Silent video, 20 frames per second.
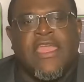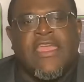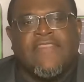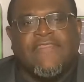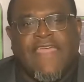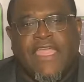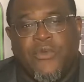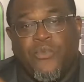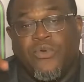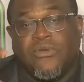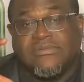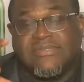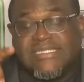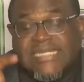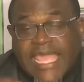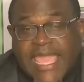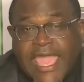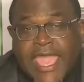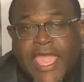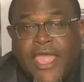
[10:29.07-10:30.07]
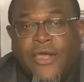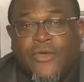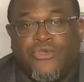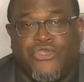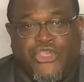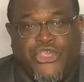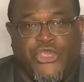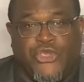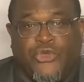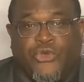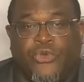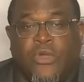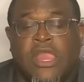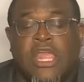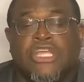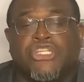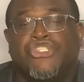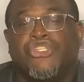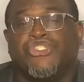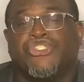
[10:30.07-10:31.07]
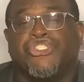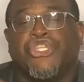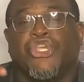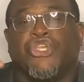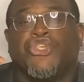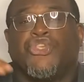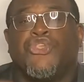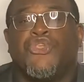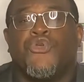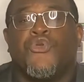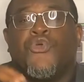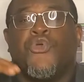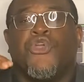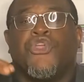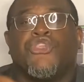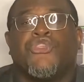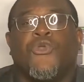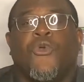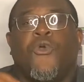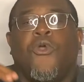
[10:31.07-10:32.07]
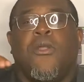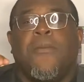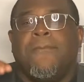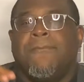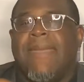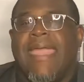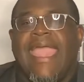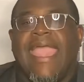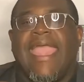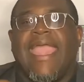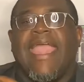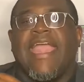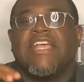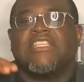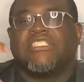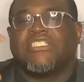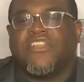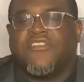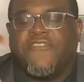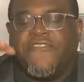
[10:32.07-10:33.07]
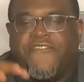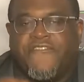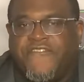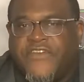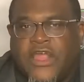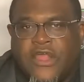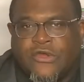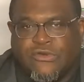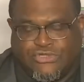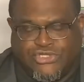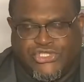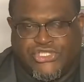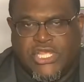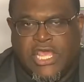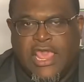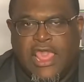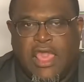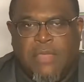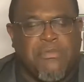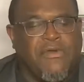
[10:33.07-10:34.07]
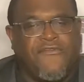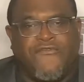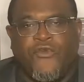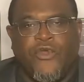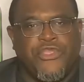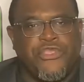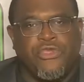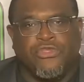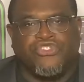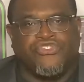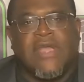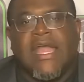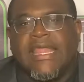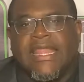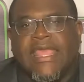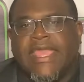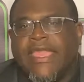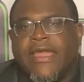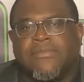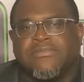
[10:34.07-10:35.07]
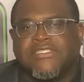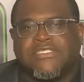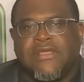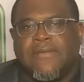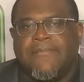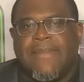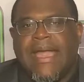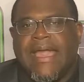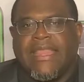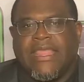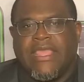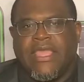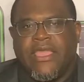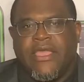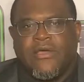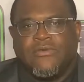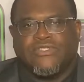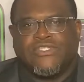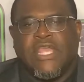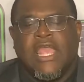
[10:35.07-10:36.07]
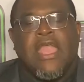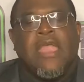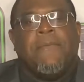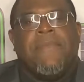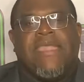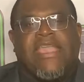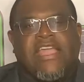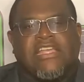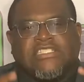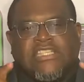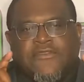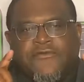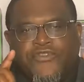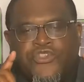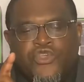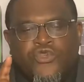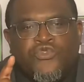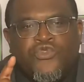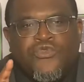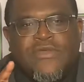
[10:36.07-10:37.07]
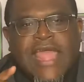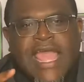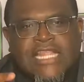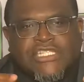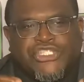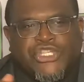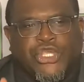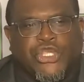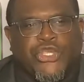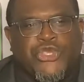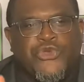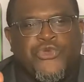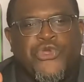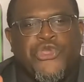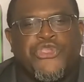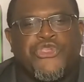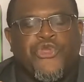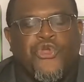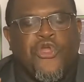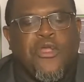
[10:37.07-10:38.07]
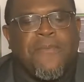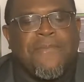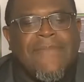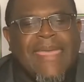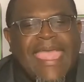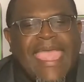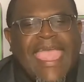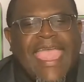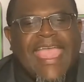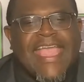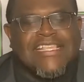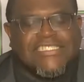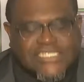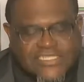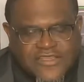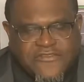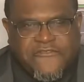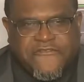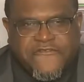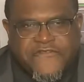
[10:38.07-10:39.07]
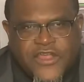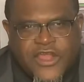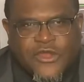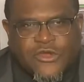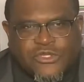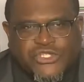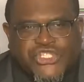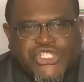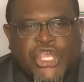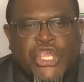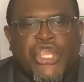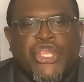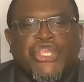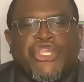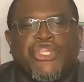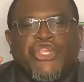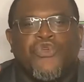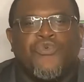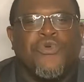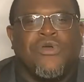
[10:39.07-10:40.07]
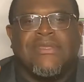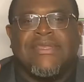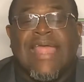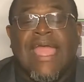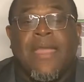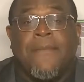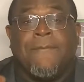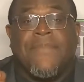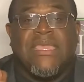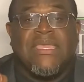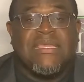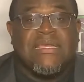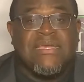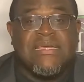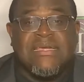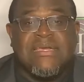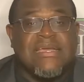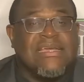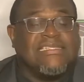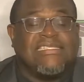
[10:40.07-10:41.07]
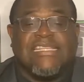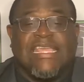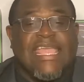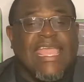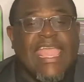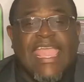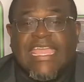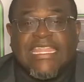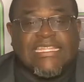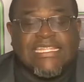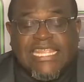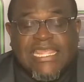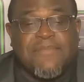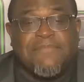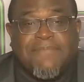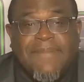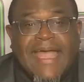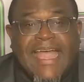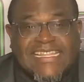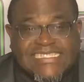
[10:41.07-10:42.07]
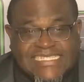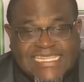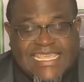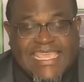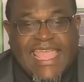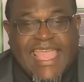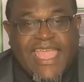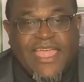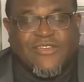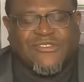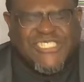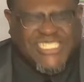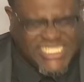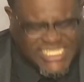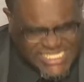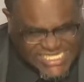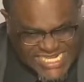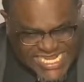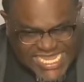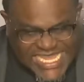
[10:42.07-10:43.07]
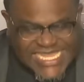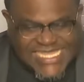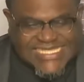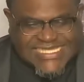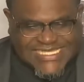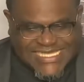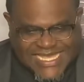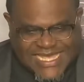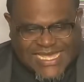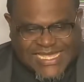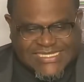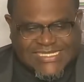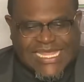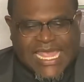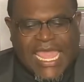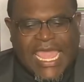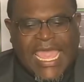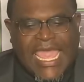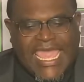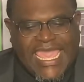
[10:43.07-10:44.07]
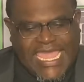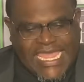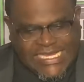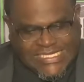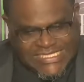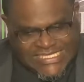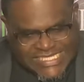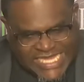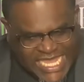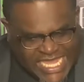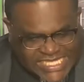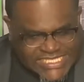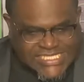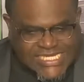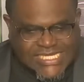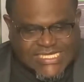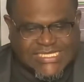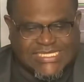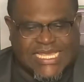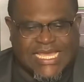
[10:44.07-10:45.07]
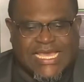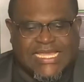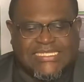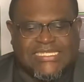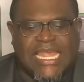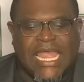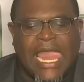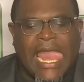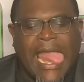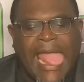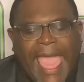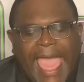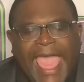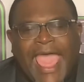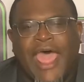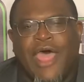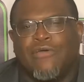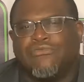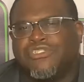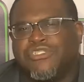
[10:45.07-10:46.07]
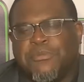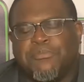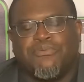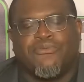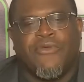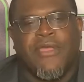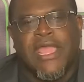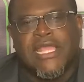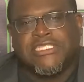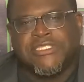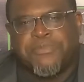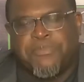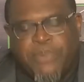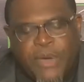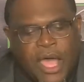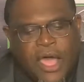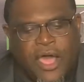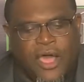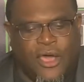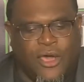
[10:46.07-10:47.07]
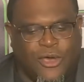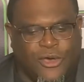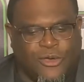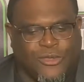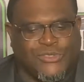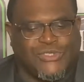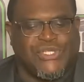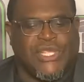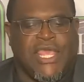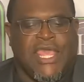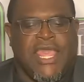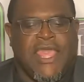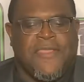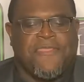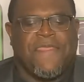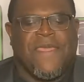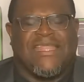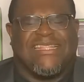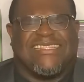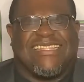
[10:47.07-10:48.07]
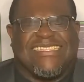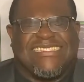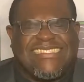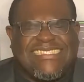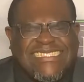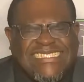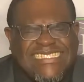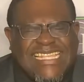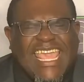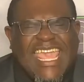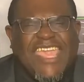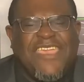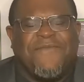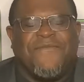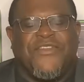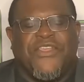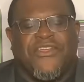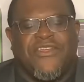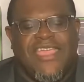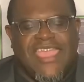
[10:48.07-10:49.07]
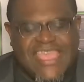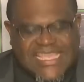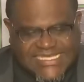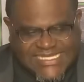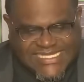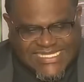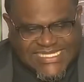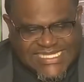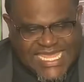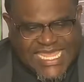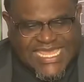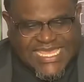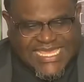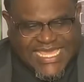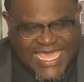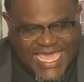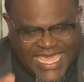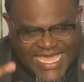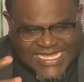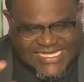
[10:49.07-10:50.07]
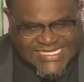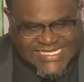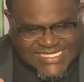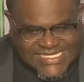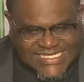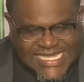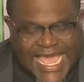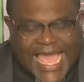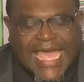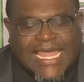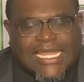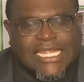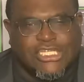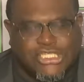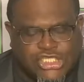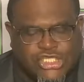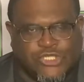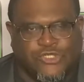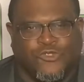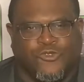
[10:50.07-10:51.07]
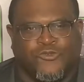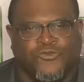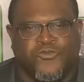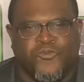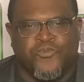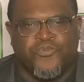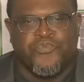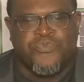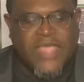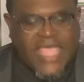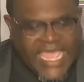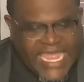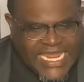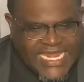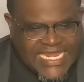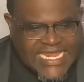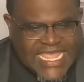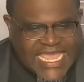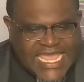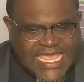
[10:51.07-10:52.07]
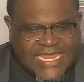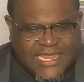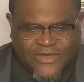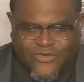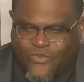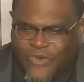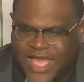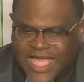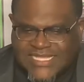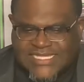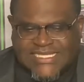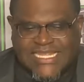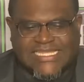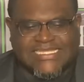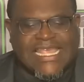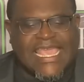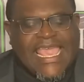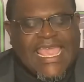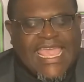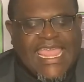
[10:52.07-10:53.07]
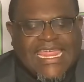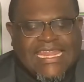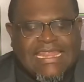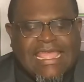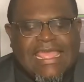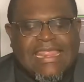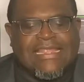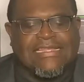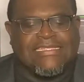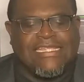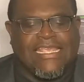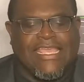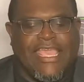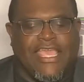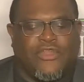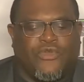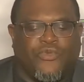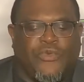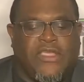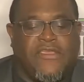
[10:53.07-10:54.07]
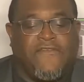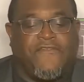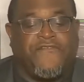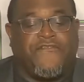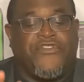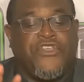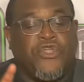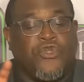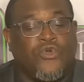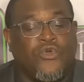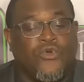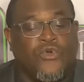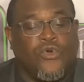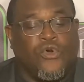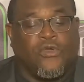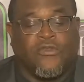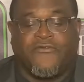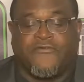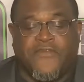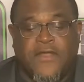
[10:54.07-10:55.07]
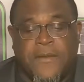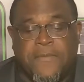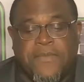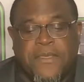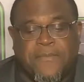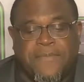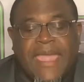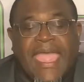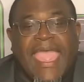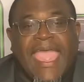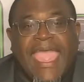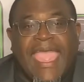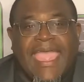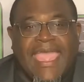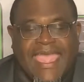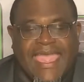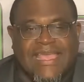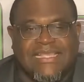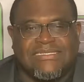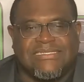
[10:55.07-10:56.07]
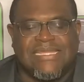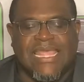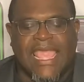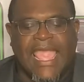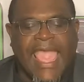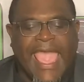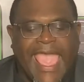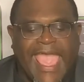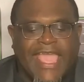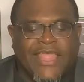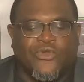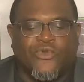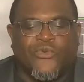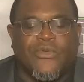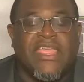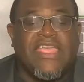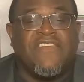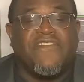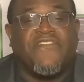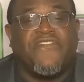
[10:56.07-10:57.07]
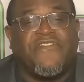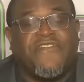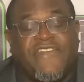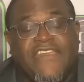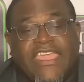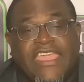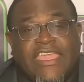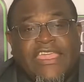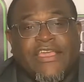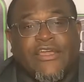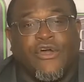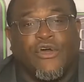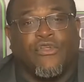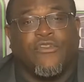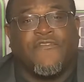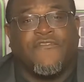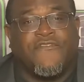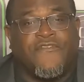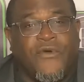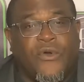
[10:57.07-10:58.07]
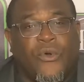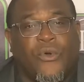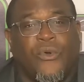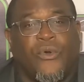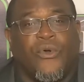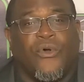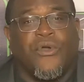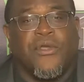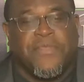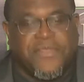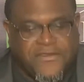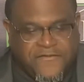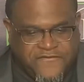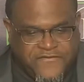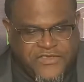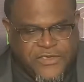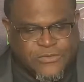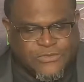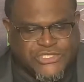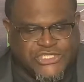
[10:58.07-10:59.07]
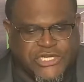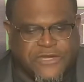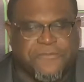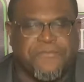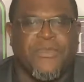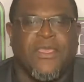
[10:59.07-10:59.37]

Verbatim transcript: they will tell you to secure your mask first before you try to help somebody else. Because if you do not secure your mask first, you will not be good to anybody else. Jesus, he teaches us how to press pause, that the Savior is seeking solitude. He needed, watch this, he needed to get refueled from the past and refilled for the future.